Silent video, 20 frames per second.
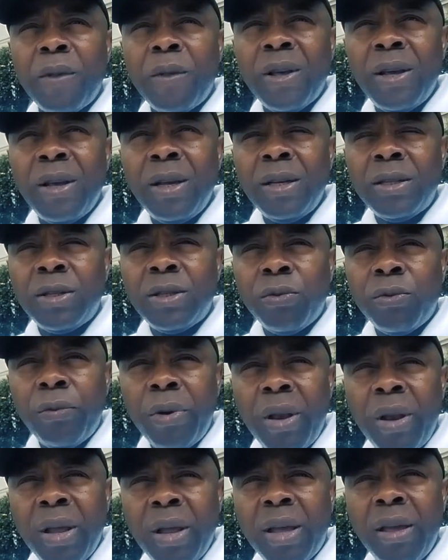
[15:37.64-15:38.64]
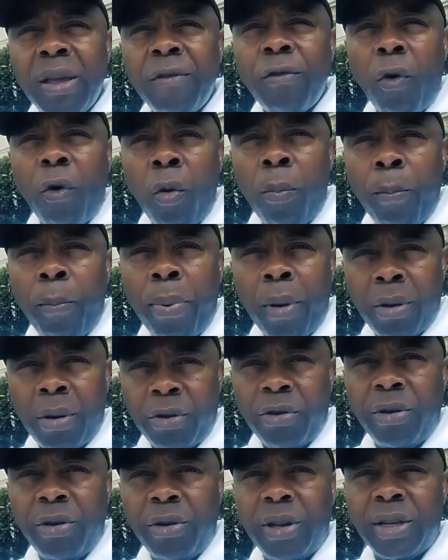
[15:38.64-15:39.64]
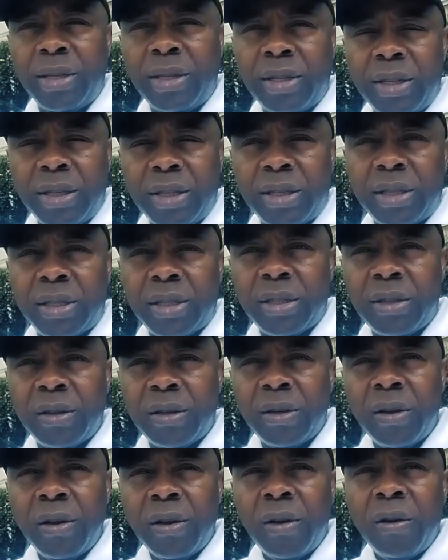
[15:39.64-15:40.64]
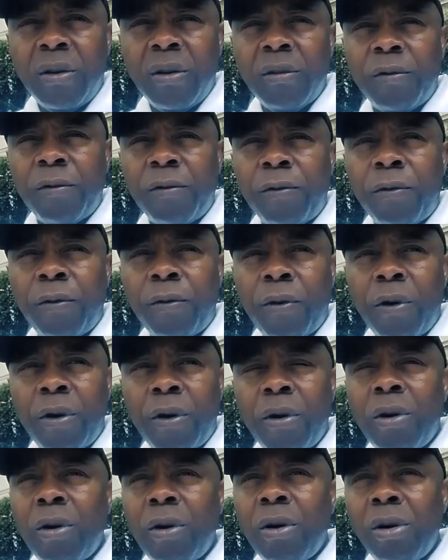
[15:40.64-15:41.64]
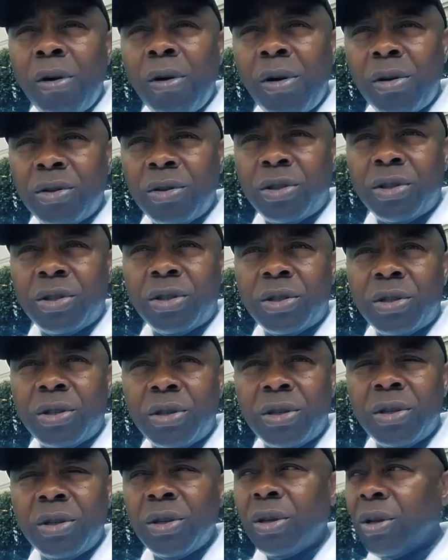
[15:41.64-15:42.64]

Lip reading: is really give opportunities for us,